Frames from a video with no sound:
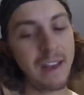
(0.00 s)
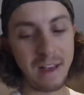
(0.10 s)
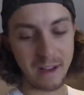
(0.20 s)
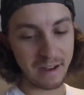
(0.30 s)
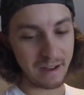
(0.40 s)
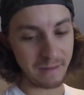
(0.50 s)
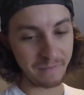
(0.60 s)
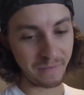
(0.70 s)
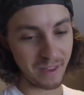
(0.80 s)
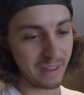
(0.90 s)

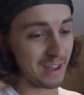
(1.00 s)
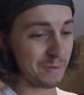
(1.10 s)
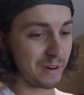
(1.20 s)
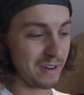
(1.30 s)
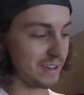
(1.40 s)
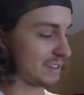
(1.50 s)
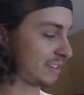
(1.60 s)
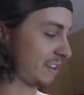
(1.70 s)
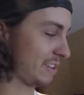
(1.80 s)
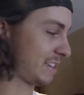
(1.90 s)
and then we're gonna
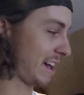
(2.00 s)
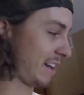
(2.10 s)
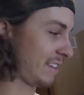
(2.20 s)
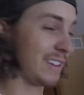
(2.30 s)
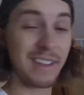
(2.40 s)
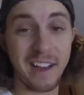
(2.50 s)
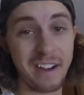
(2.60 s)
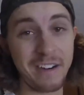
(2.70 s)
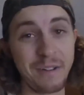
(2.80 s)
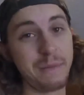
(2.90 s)
start tackling like
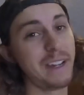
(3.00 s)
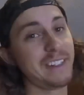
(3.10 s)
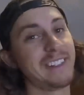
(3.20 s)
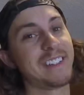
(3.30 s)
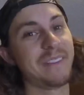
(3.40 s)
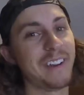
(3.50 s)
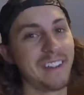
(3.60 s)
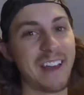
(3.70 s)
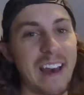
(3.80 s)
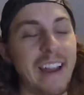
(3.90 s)
hard baits and stuff
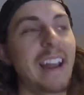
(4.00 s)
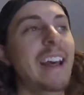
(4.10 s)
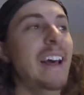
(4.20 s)
like that.